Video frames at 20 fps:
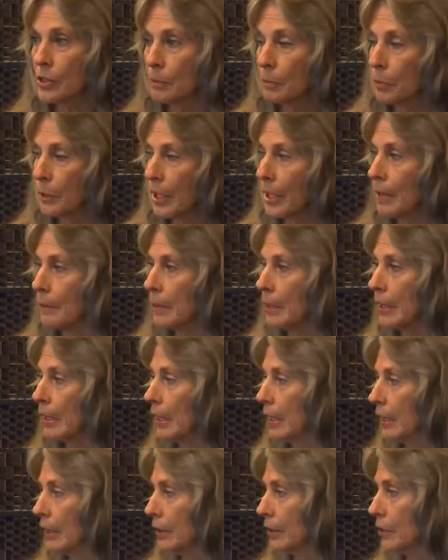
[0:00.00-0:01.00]
and
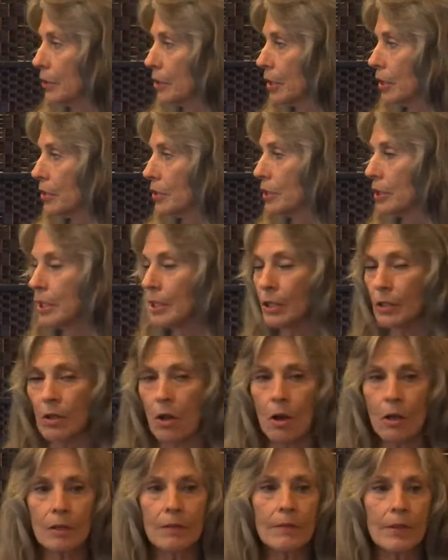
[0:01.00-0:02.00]
blaming and judging and
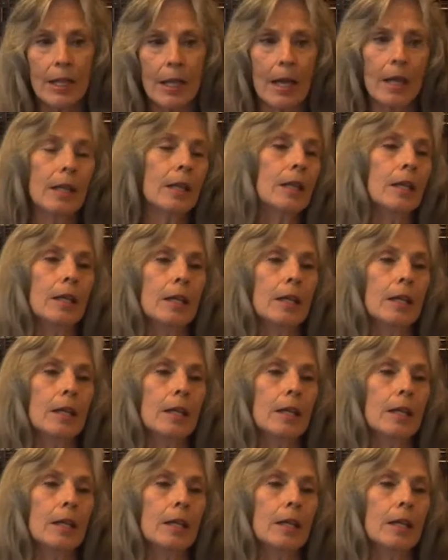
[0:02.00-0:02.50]
all of that.